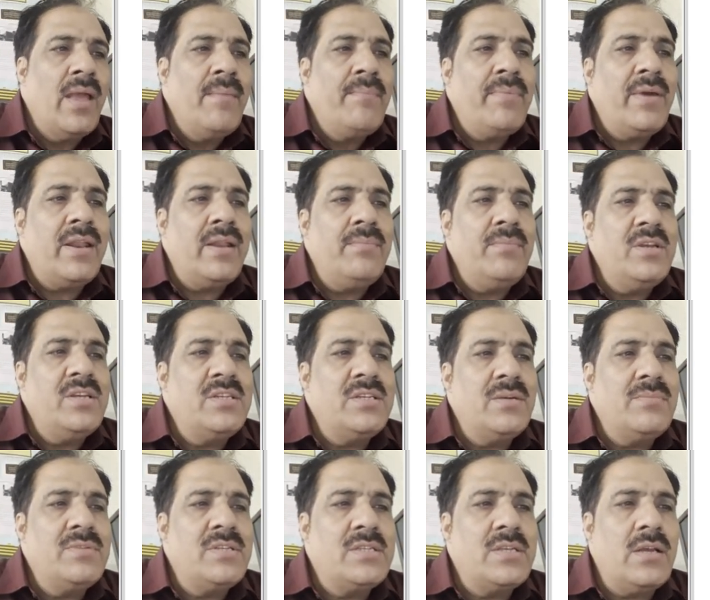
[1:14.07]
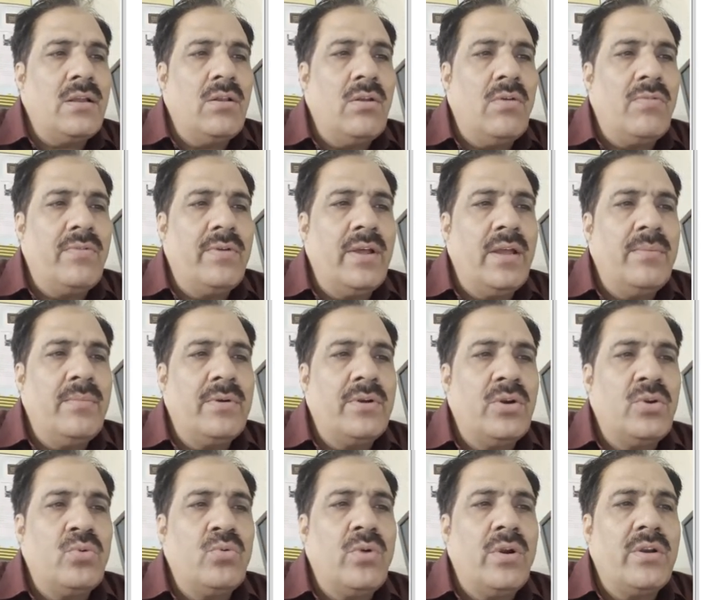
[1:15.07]
Paramecium cell of
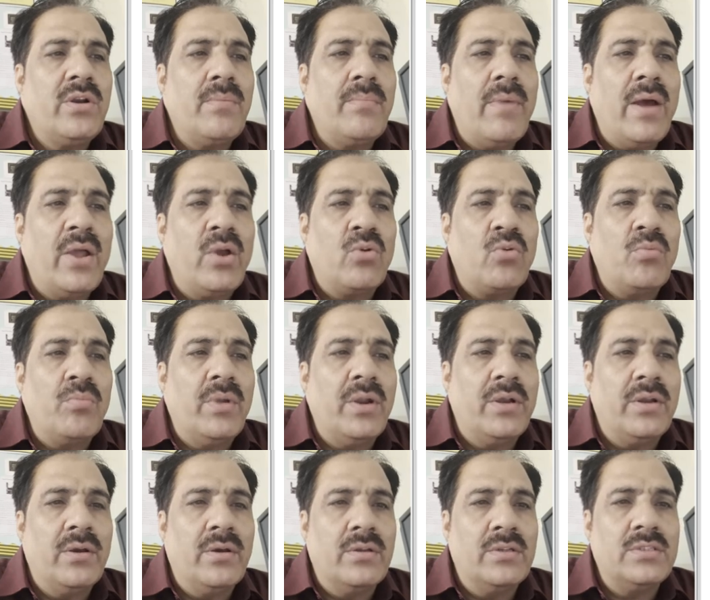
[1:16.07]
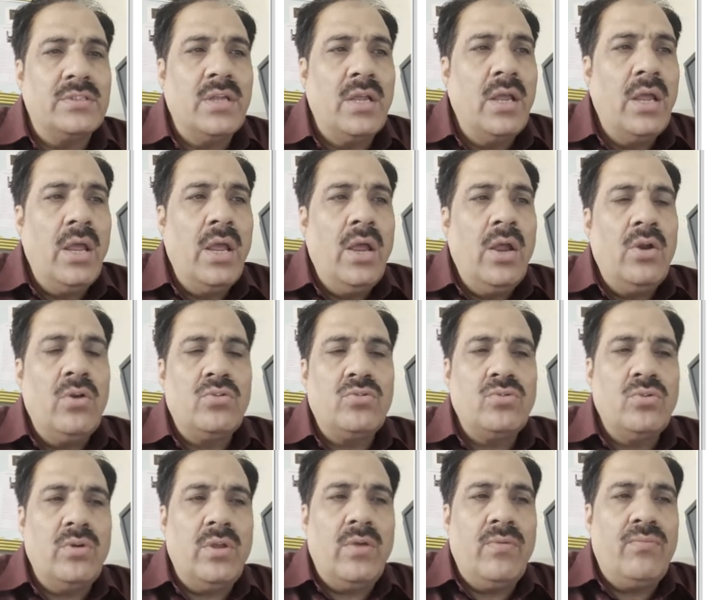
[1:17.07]
diameter 200 micrometers.
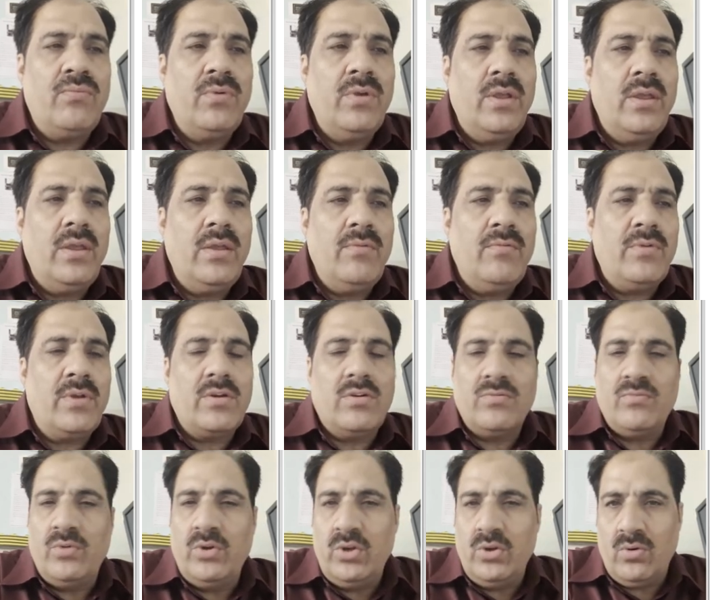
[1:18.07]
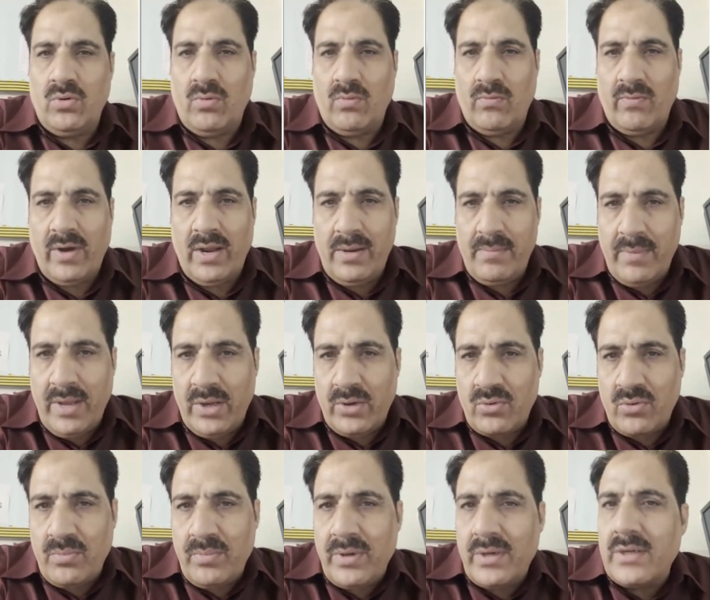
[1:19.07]
So because we know 1
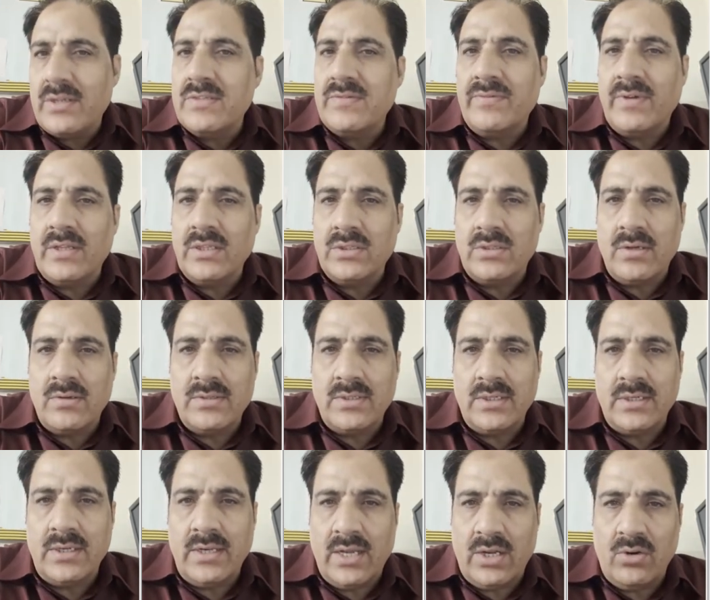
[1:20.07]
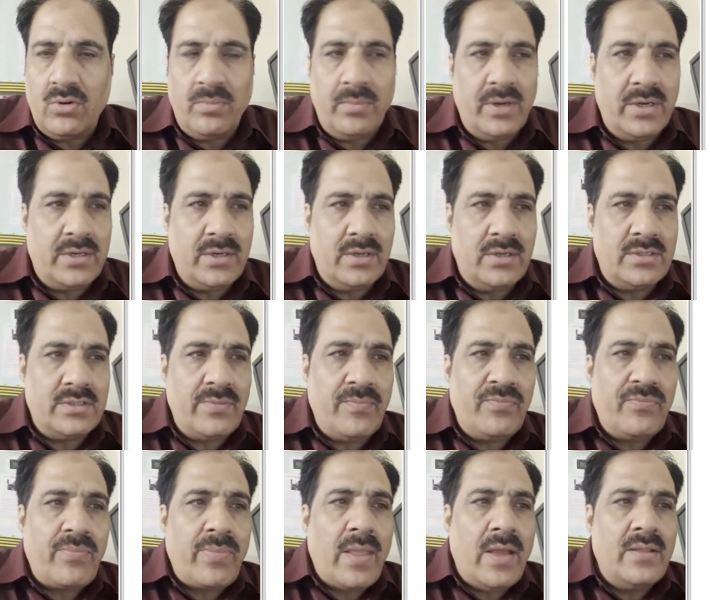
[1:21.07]
micrometer is 1000 nanometers.
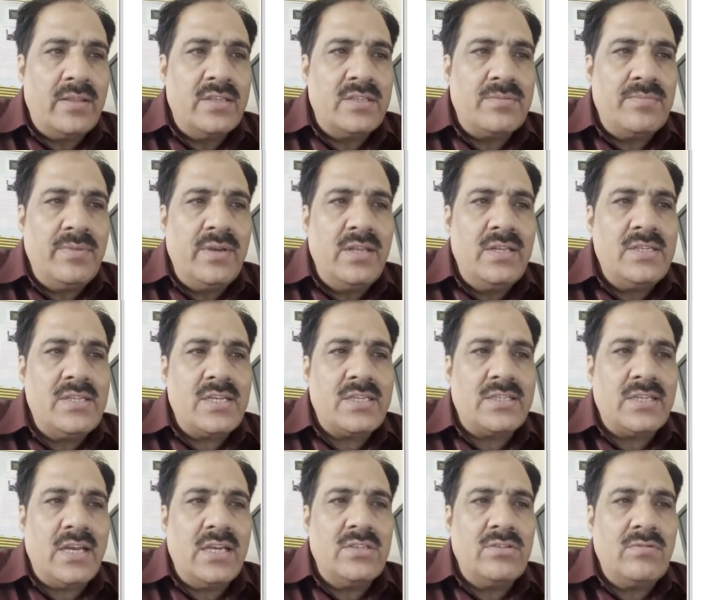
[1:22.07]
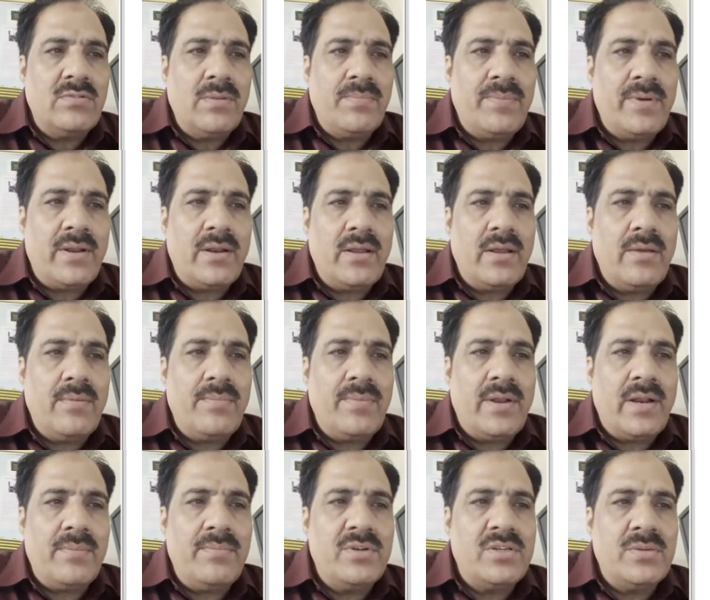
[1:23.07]
This means the size of the
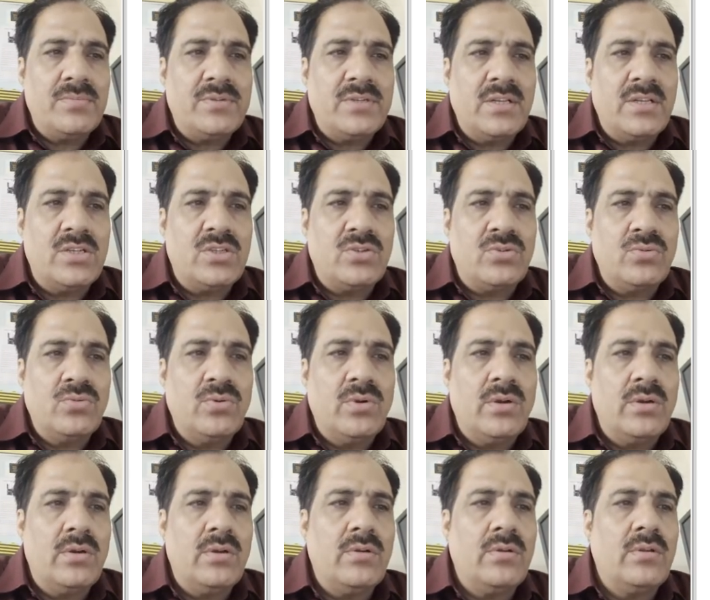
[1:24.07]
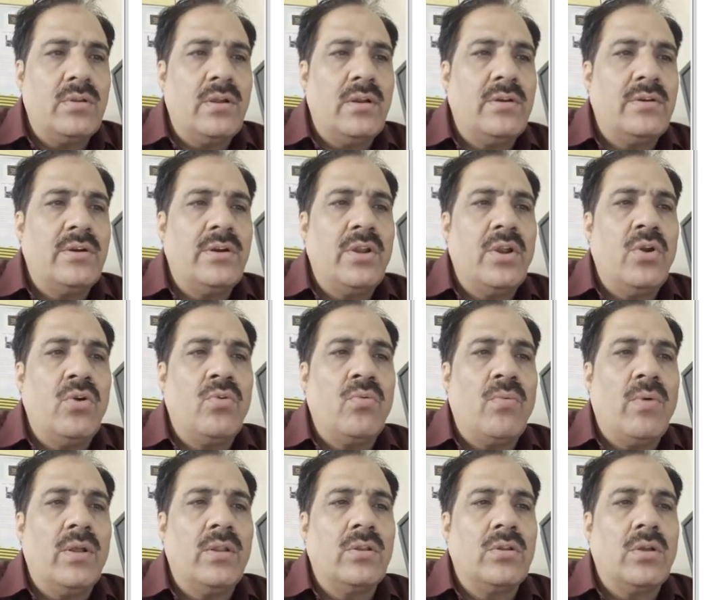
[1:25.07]
paramecium cell is 200 into
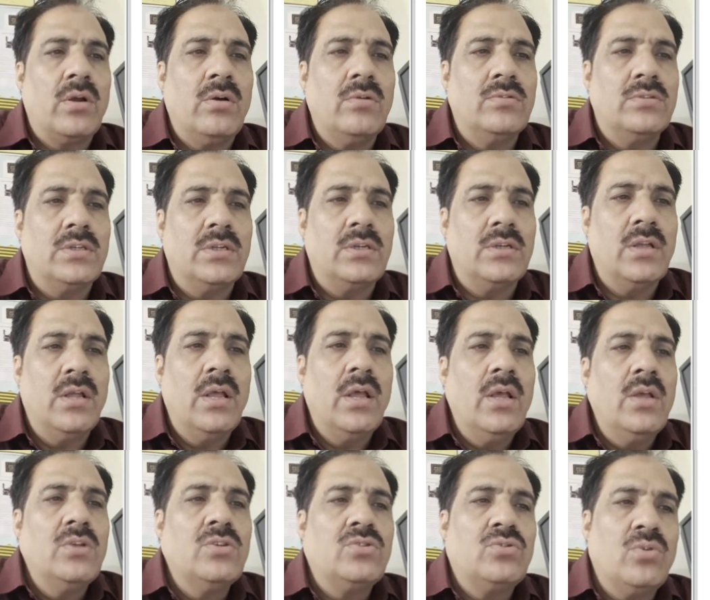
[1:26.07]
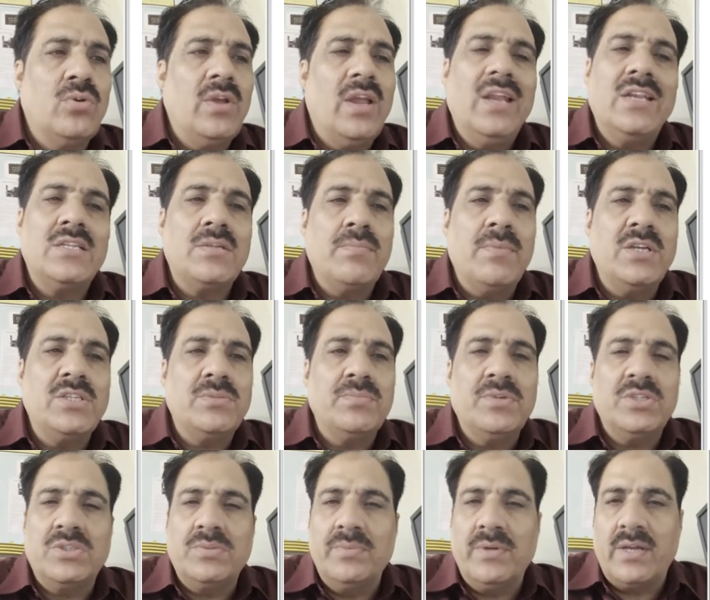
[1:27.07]
1000. So it's
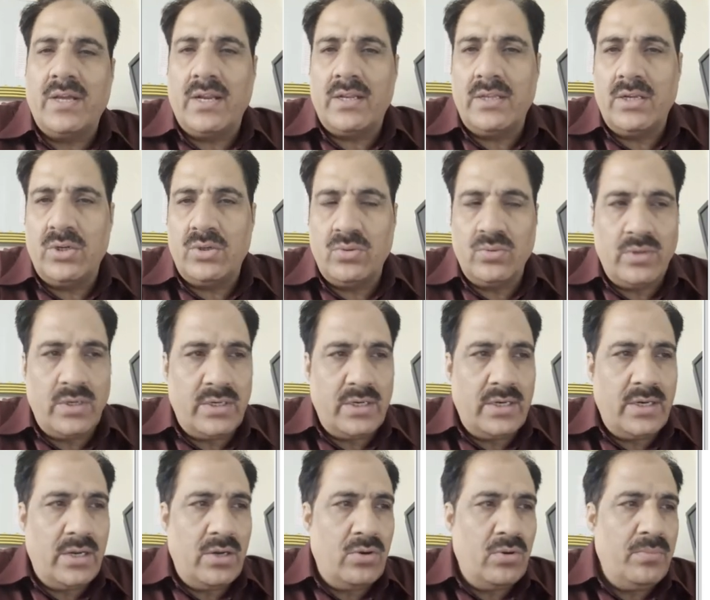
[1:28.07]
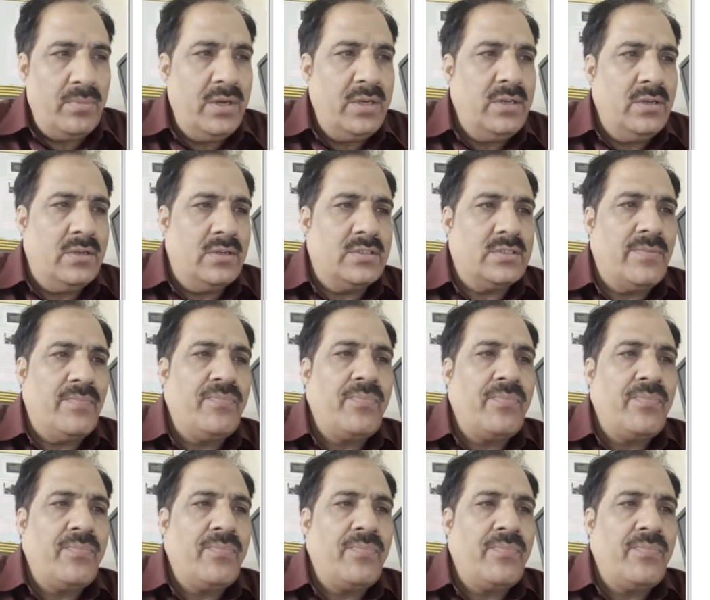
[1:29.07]
much bigger than 200 nanometers.